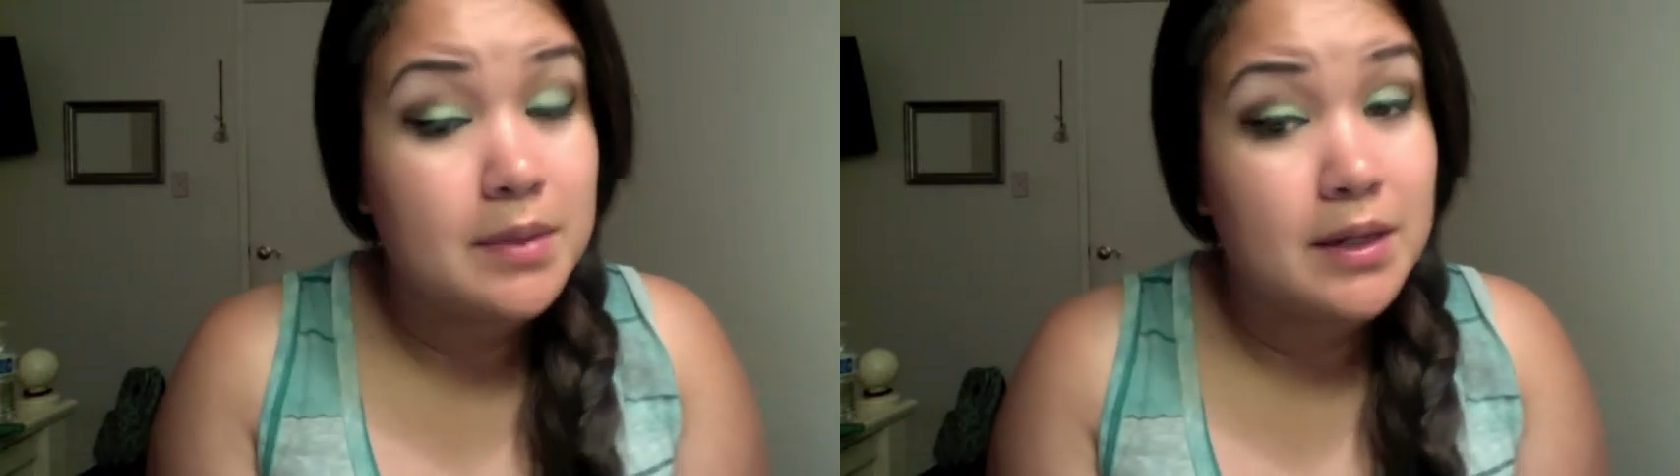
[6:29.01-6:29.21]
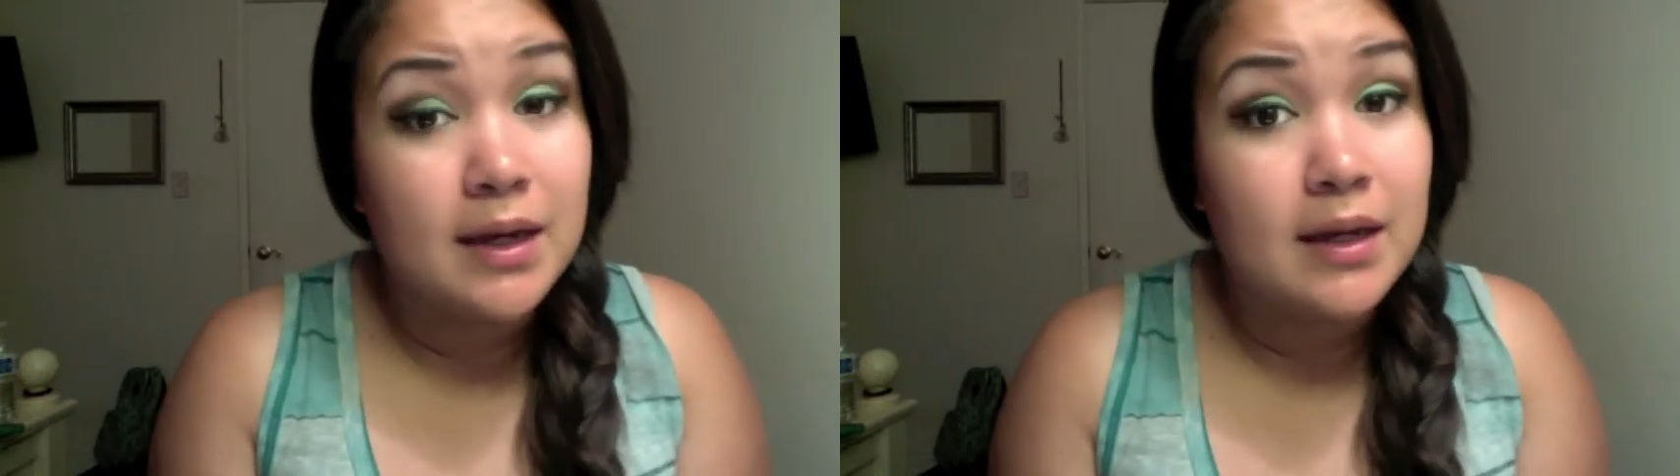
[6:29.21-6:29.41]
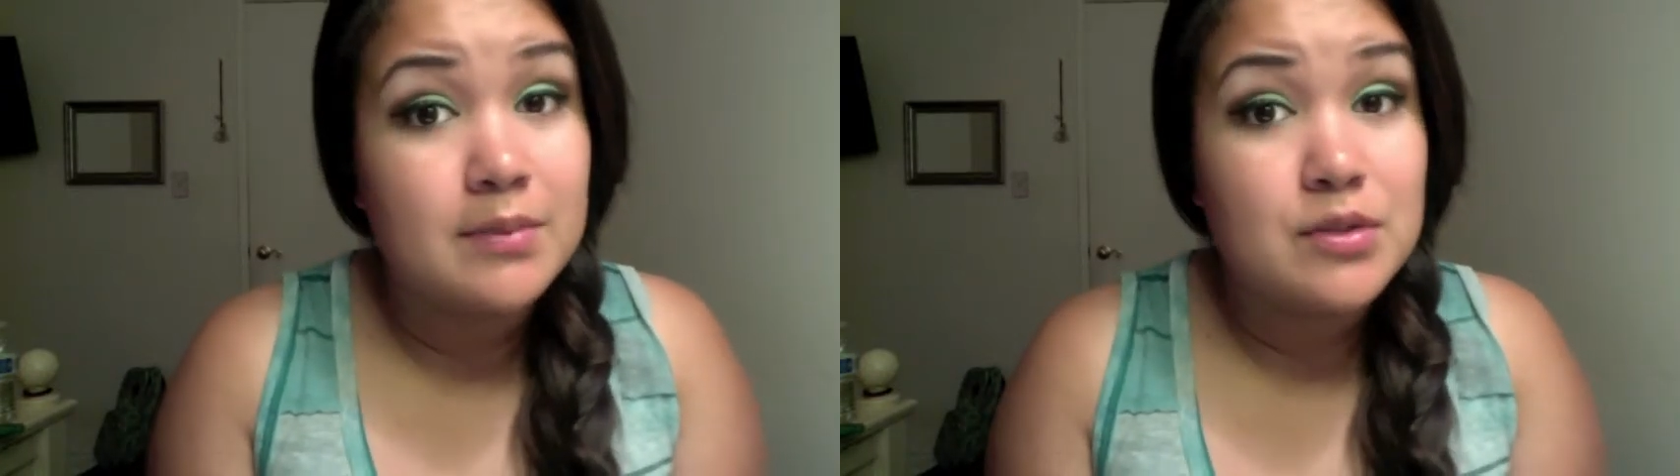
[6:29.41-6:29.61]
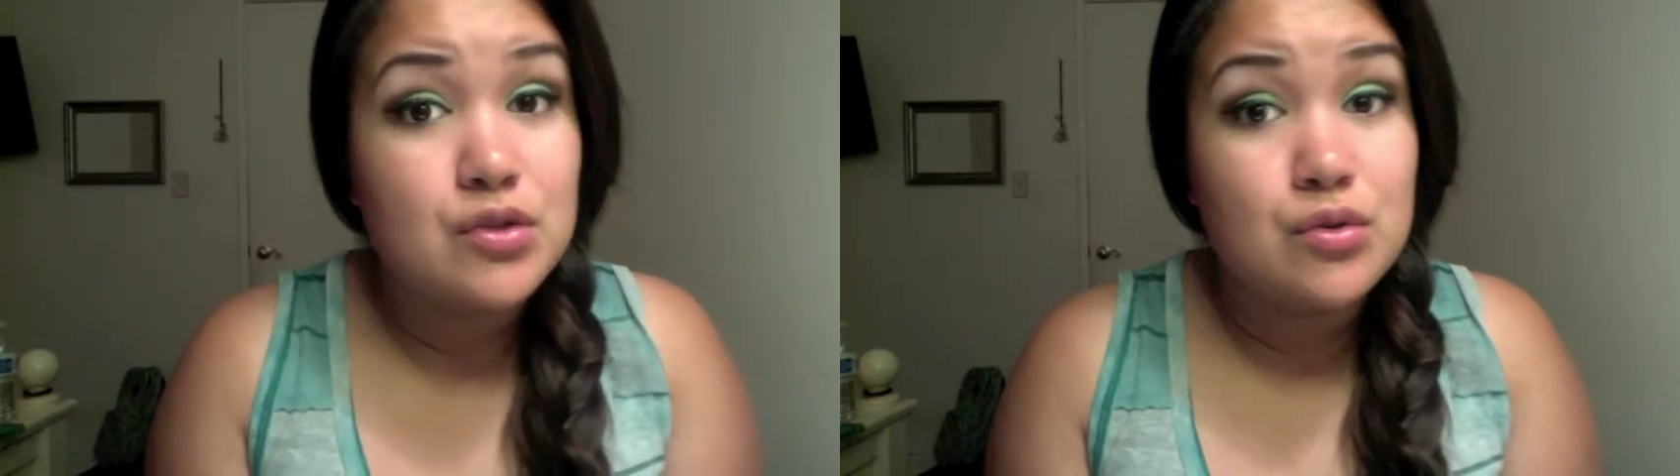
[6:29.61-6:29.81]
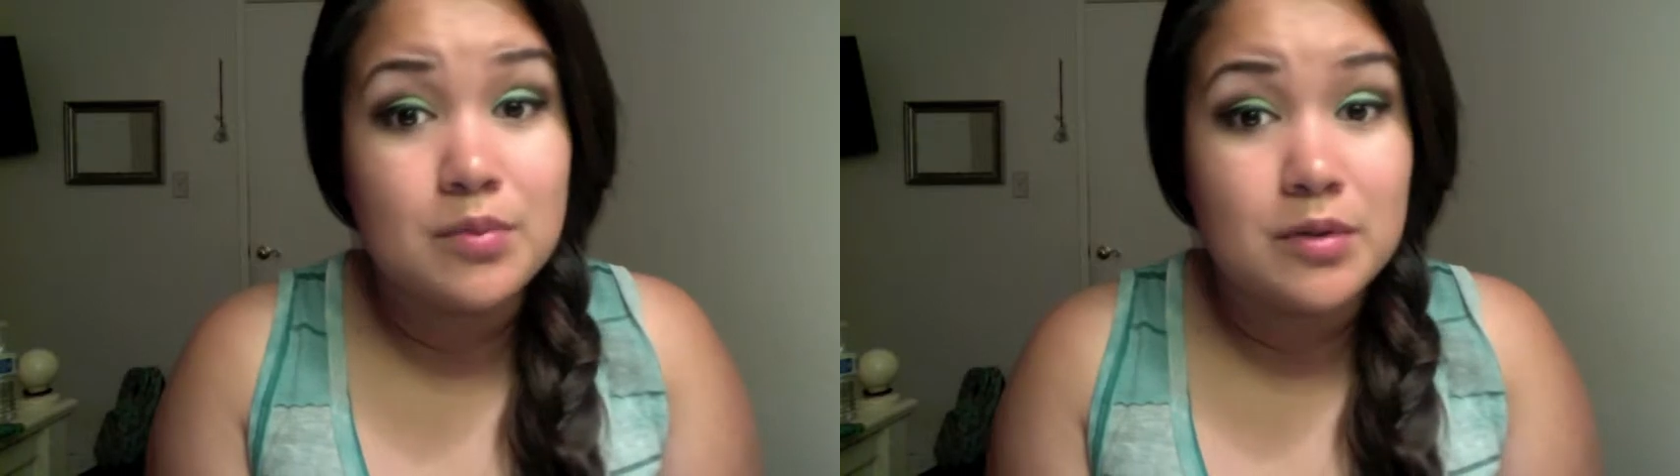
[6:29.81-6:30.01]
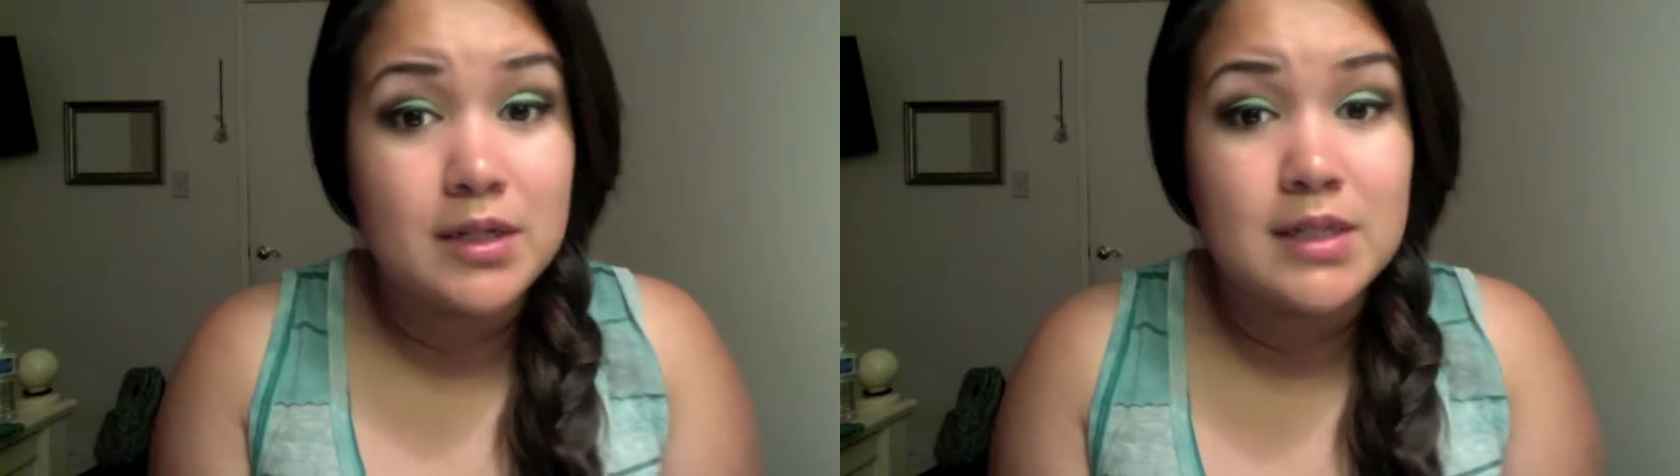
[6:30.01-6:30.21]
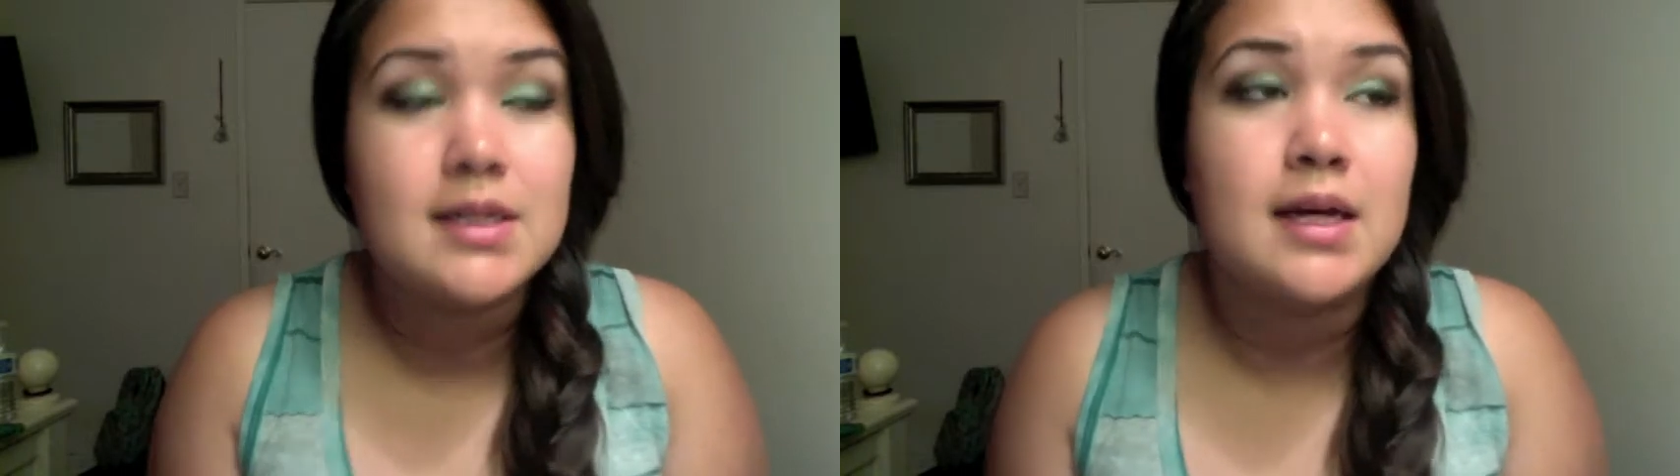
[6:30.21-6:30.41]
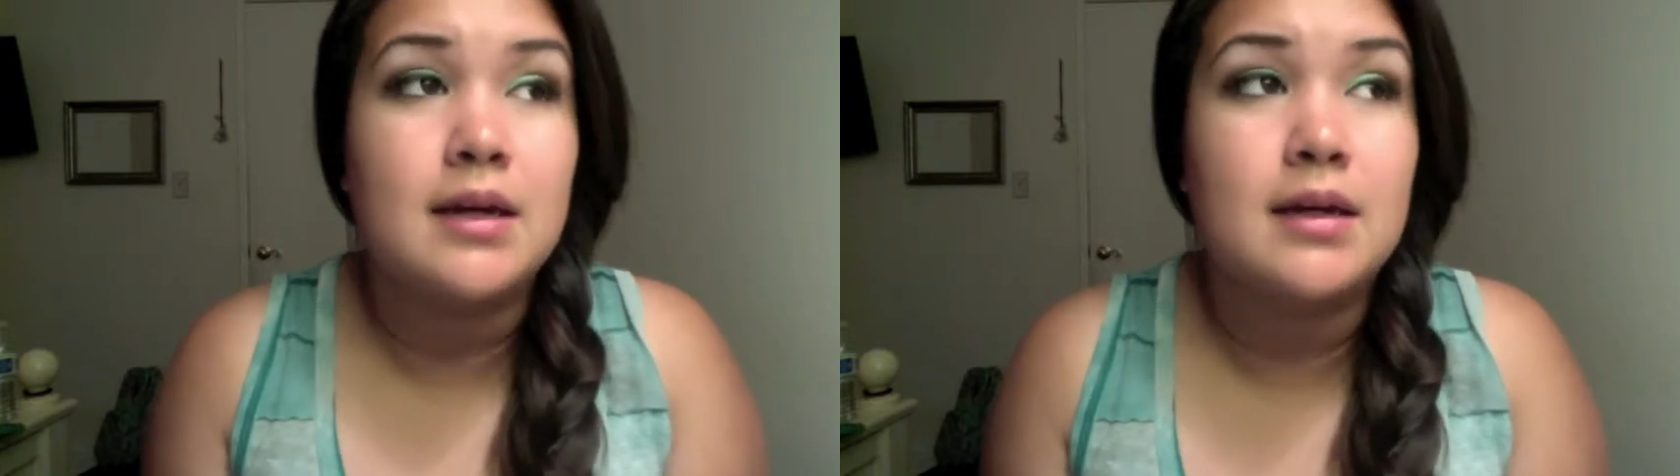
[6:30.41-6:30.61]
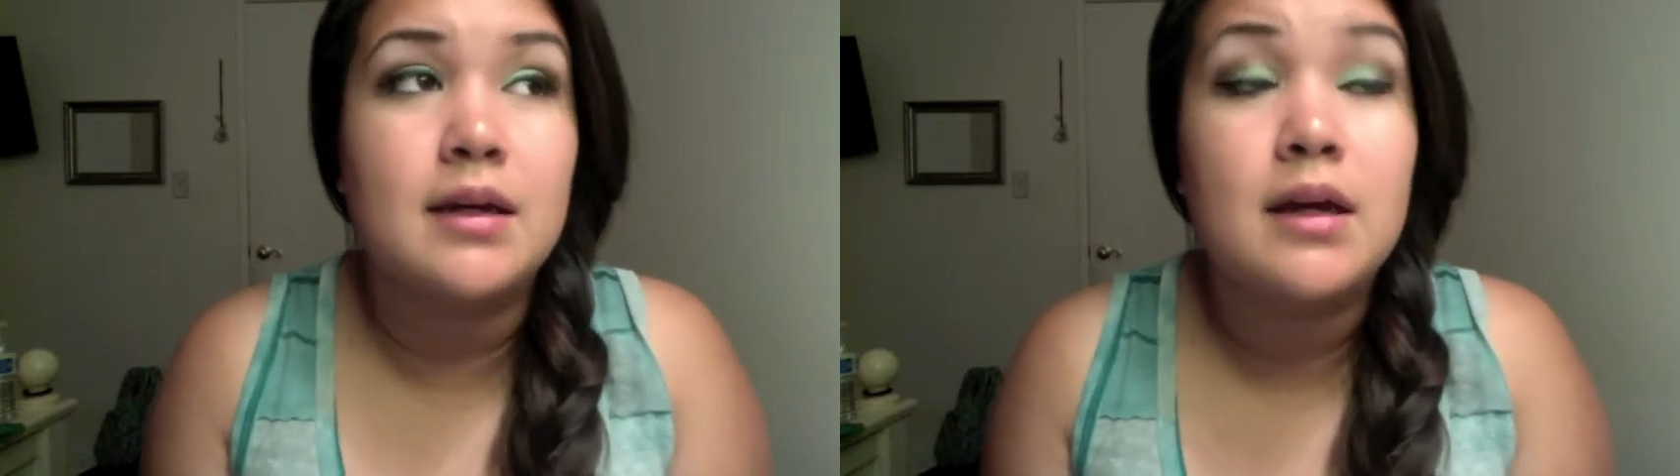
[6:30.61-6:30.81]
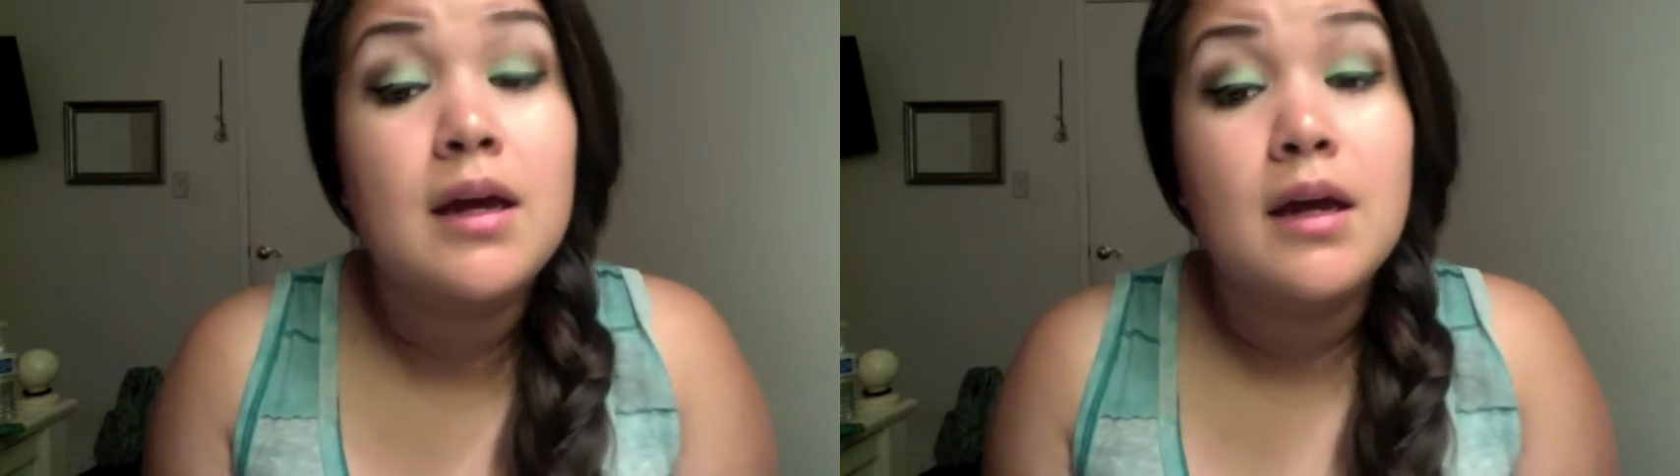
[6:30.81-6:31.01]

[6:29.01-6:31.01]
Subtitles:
but I am super excited.